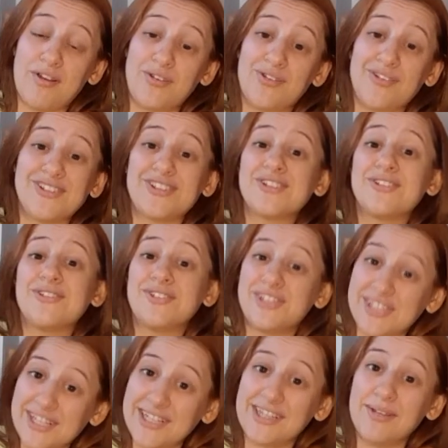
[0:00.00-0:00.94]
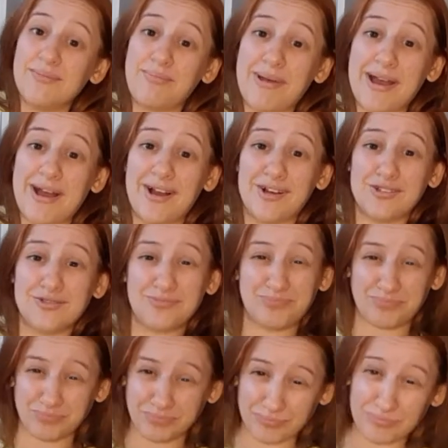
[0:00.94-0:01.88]
and also ding the bell
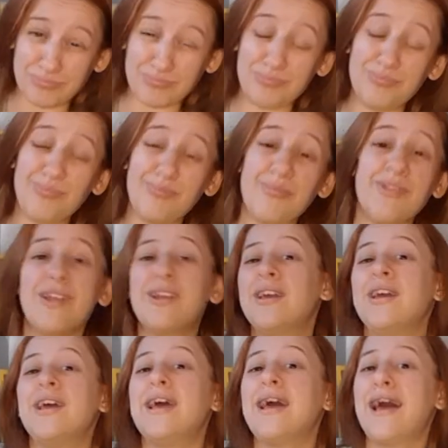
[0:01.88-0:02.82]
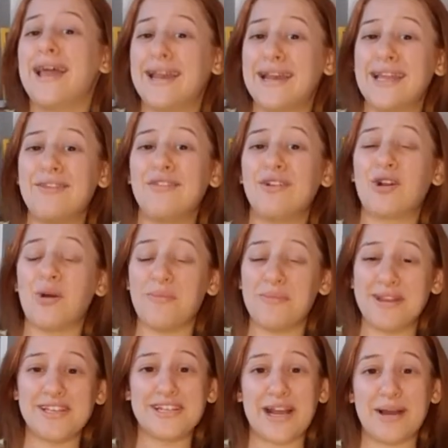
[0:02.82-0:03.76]
and leave a
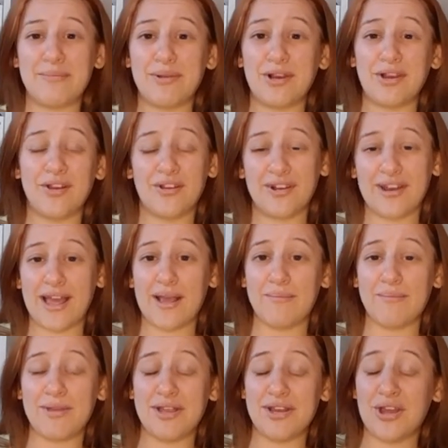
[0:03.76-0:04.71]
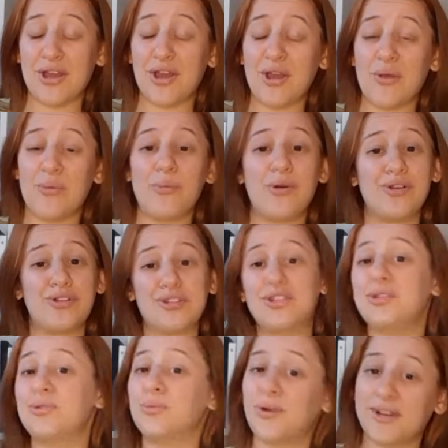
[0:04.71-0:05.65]
comment down below letting me know what
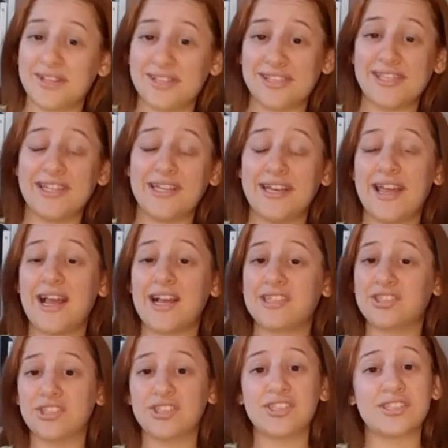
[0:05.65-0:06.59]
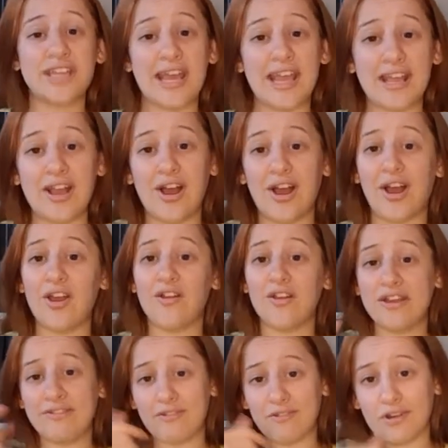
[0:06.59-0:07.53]
you want to see next. Just saying hi or
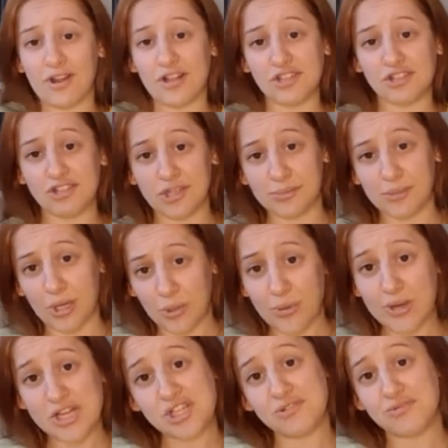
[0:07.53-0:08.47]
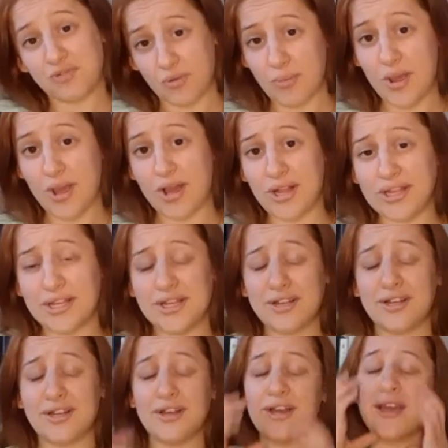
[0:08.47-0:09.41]
even answering my question from
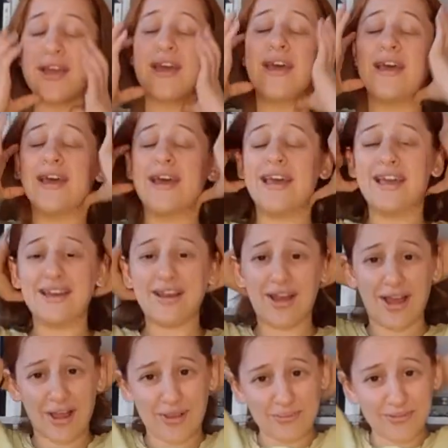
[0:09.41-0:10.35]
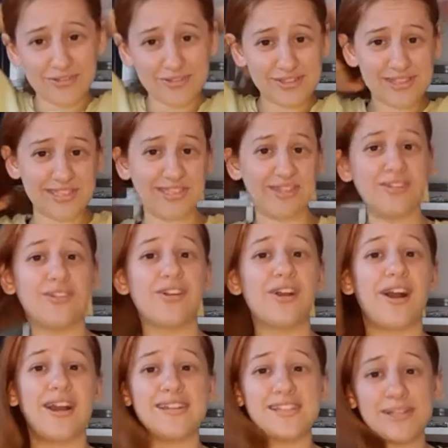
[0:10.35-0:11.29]
earlier. And I will see you
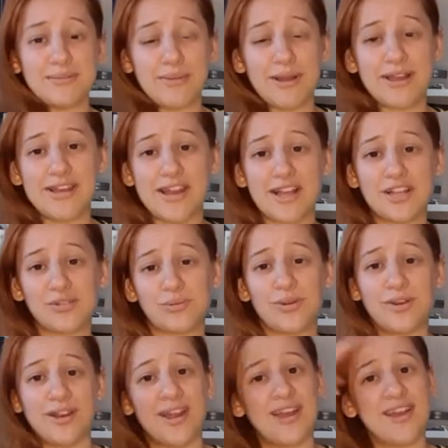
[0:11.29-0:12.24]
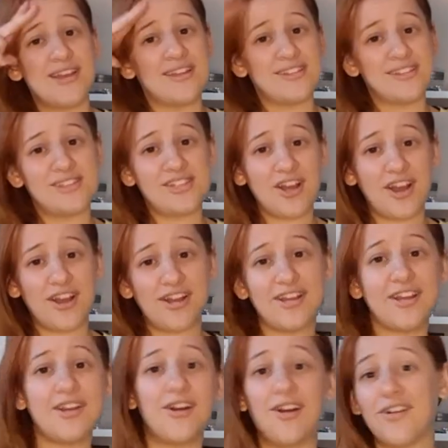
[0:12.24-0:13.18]
guys in my next one.
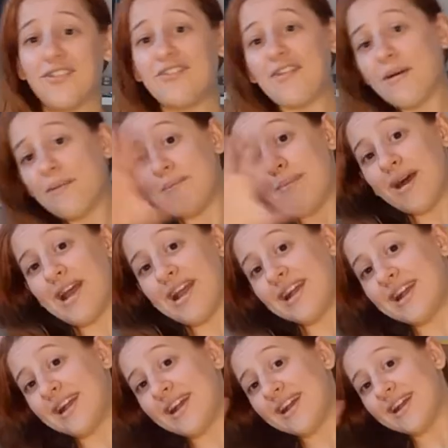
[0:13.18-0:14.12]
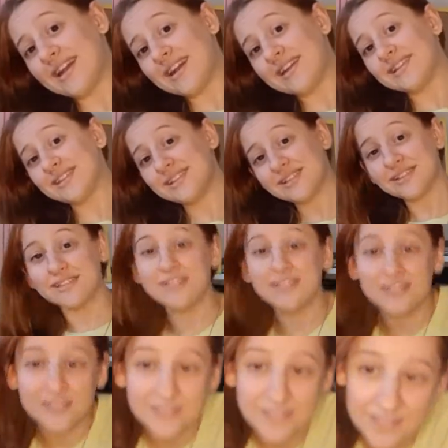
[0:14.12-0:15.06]
Signing off. Bye,
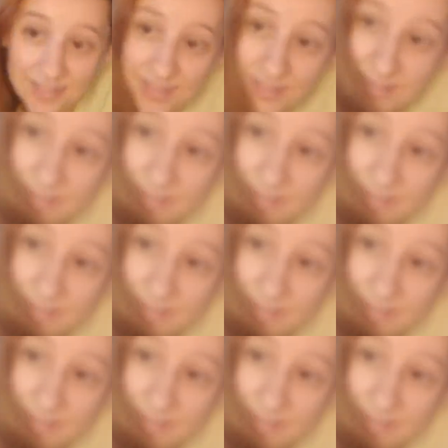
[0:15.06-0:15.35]
guys.